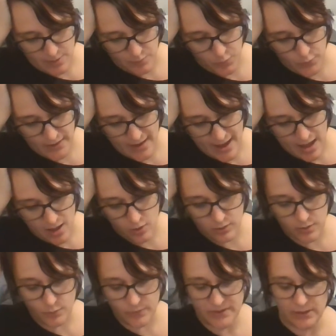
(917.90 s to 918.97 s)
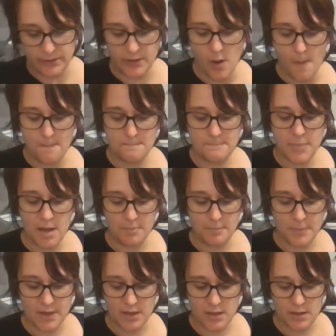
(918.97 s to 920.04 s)
lamp went out with a little pop,
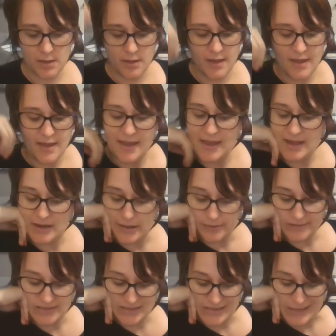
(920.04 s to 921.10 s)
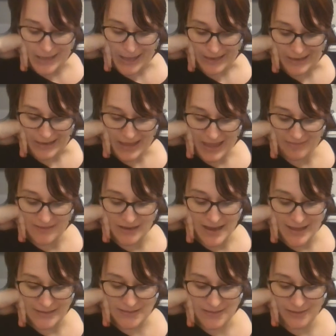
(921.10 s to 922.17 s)
and he clicked it again. And the
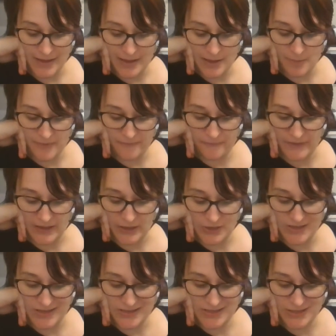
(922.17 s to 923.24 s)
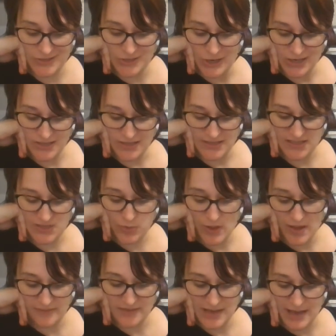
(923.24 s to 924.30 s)
next lamp flickered into the darkness.
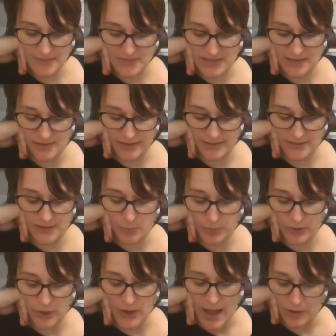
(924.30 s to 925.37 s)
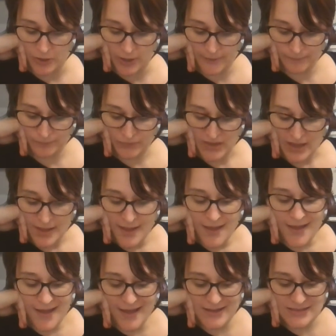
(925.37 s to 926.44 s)
12 times he clicked the putter outer,
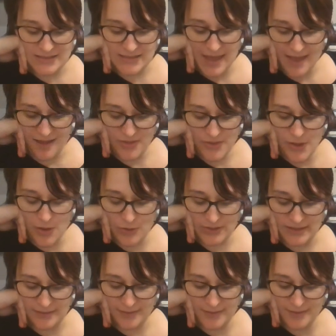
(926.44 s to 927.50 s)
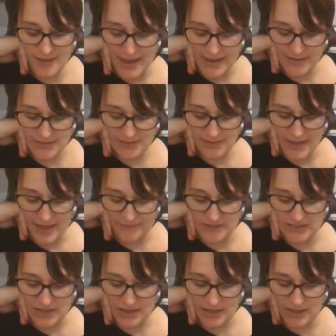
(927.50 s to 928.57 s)
until only the lights
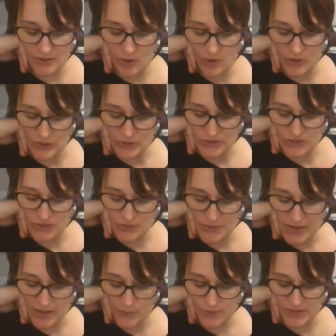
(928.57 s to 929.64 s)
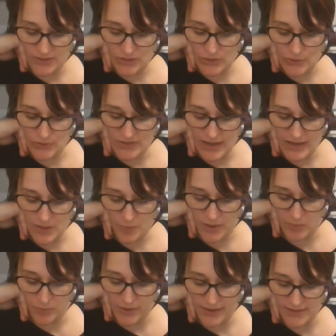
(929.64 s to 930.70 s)
left in the whole street with two tiny
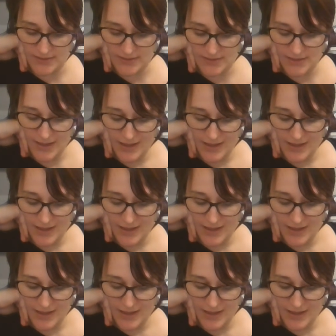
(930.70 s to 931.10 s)
pinpricks